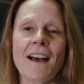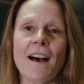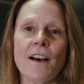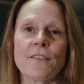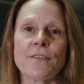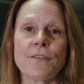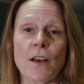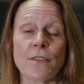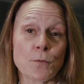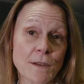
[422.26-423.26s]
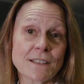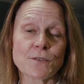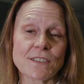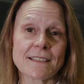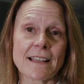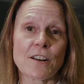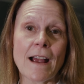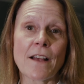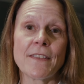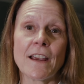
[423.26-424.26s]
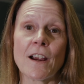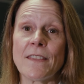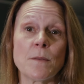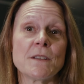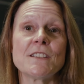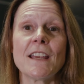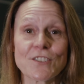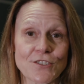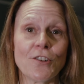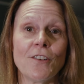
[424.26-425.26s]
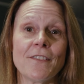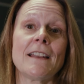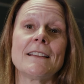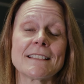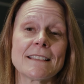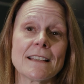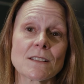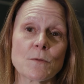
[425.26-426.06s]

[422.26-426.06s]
of the resources that are out there and the potential that exists